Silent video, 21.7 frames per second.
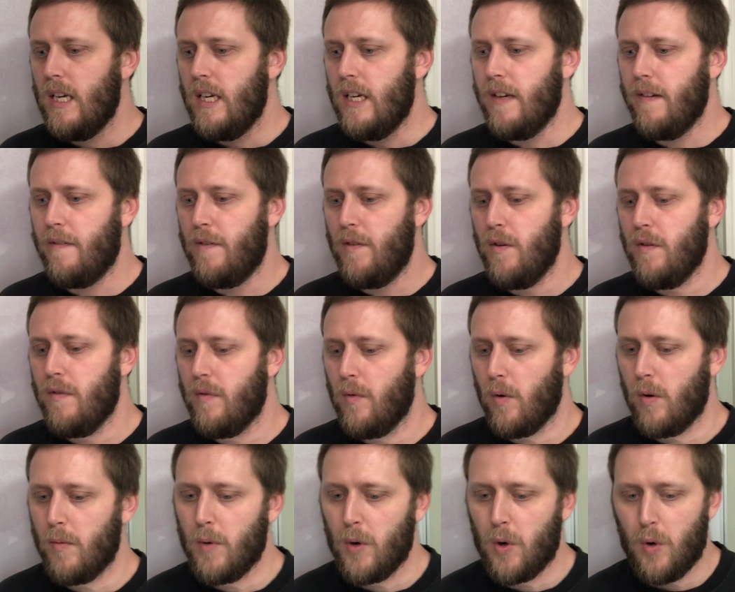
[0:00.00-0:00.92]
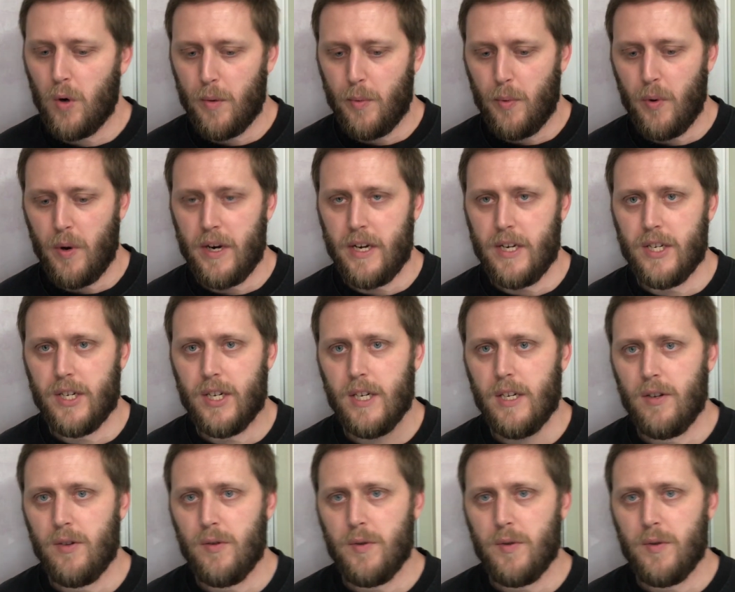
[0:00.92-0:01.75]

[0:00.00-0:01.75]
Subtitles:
if you form a corporation,